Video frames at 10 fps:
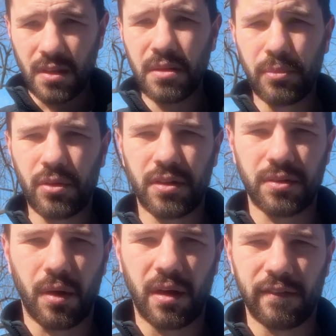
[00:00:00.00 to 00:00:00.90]
pull and it'll
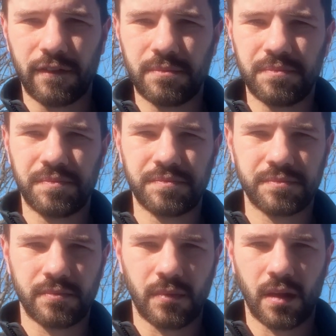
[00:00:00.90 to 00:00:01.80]
go off.
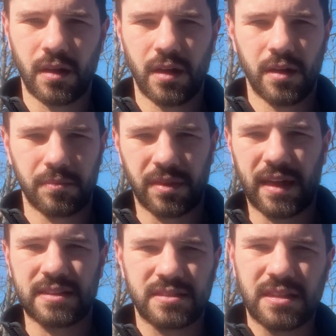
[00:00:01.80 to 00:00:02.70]
But
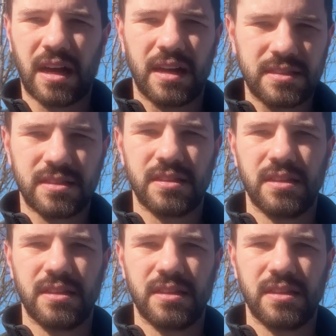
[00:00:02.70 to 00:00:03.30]
that's not,